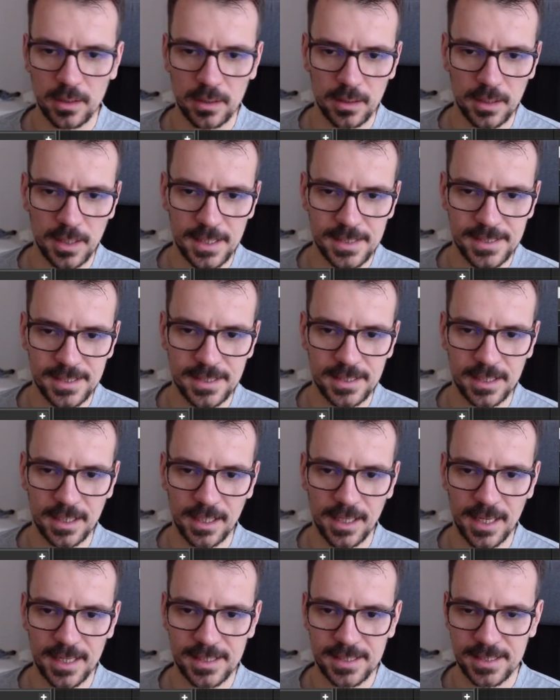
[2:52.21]

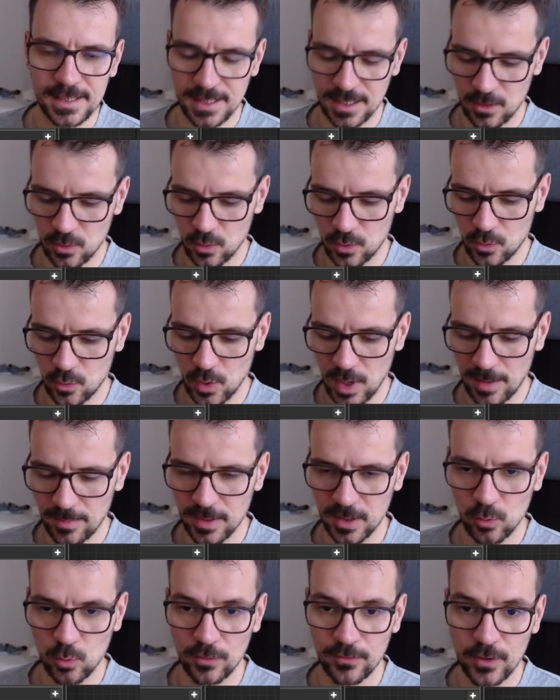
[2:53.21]
let's grab
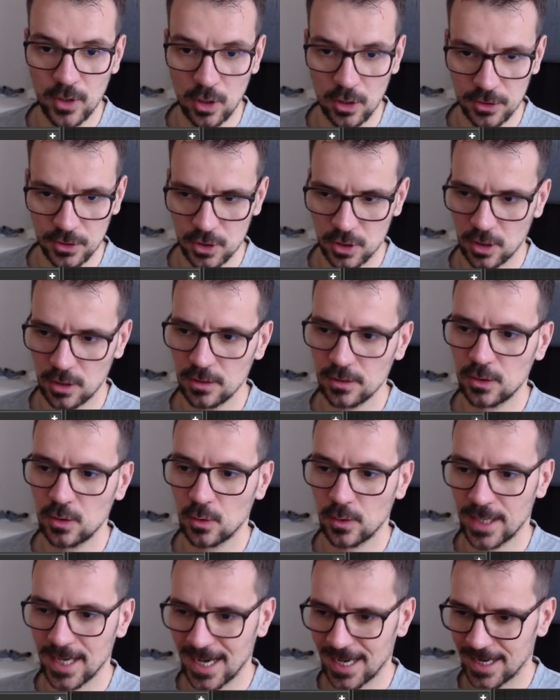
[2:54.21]
it with Control to
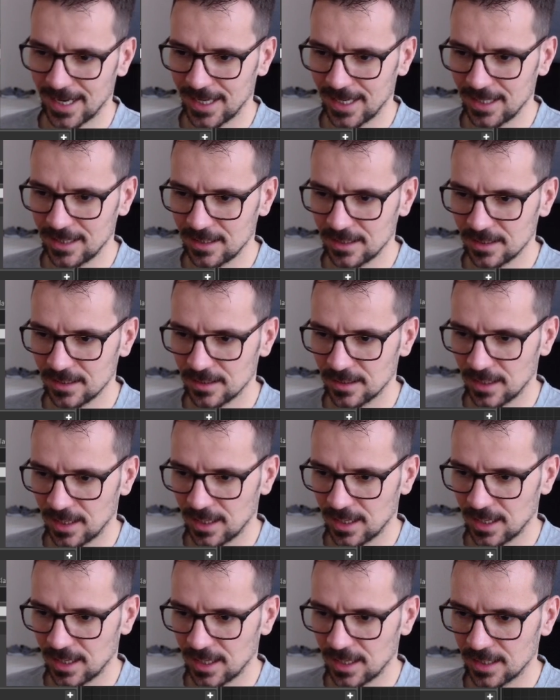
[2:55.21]
get it,
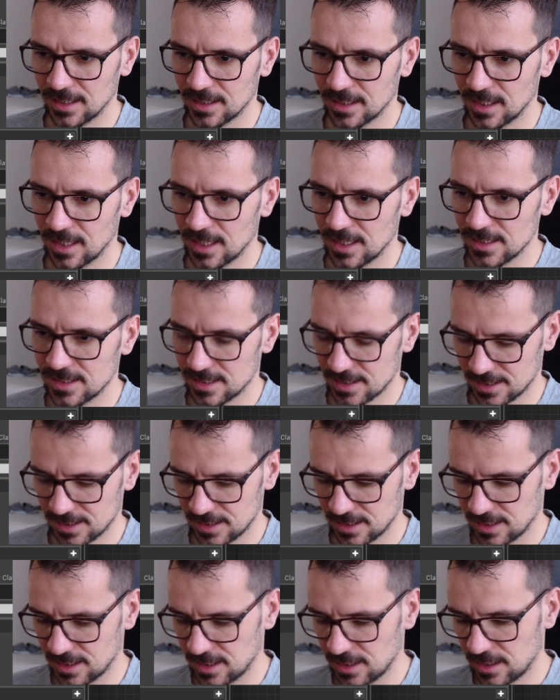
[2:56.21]
and let's
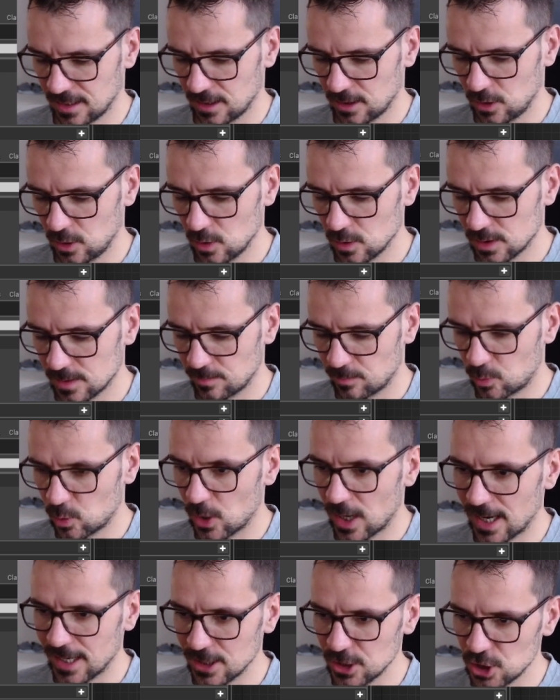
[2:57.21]
use
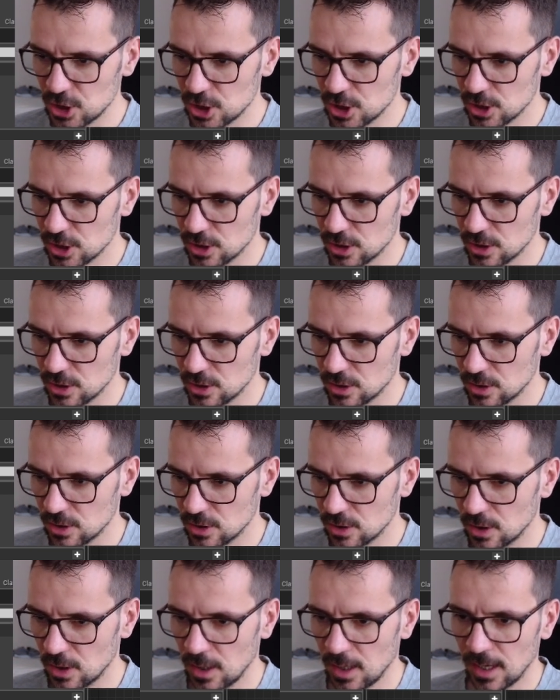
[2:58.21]
branch,
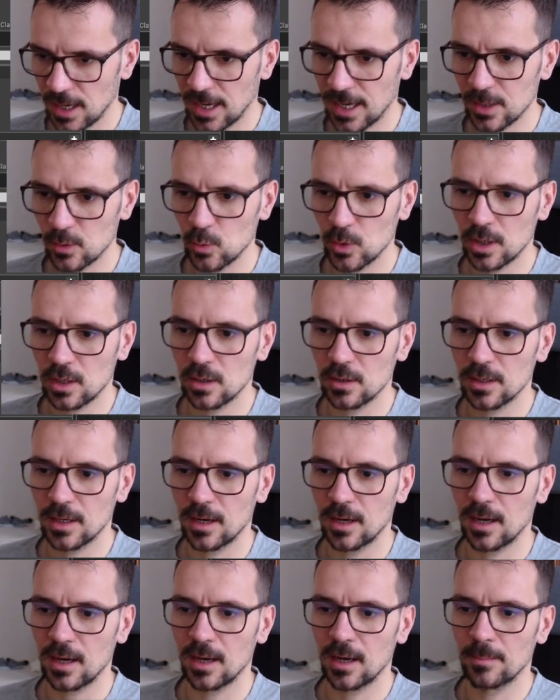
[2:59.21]
and we're
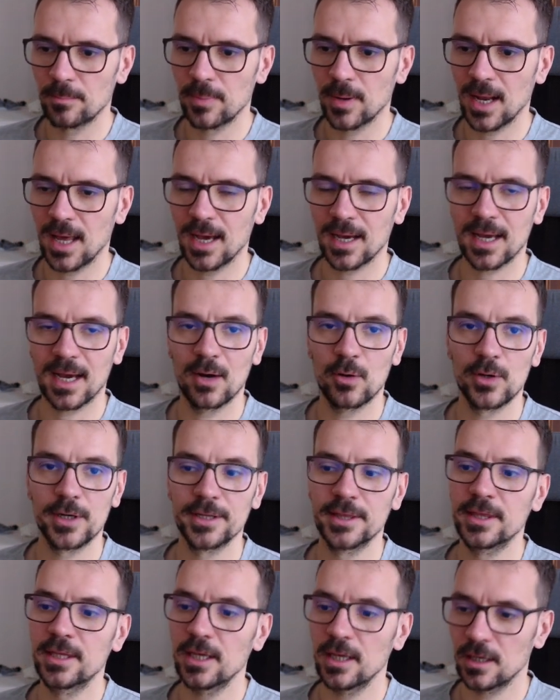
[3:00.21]
gonna plug our
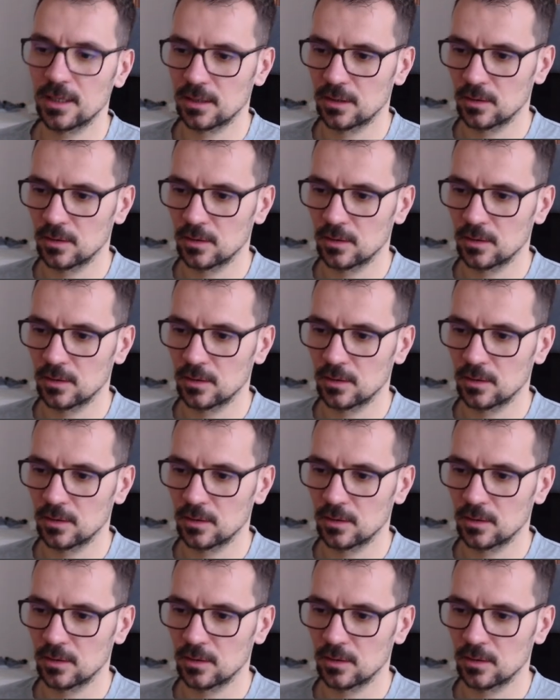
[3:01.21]
tick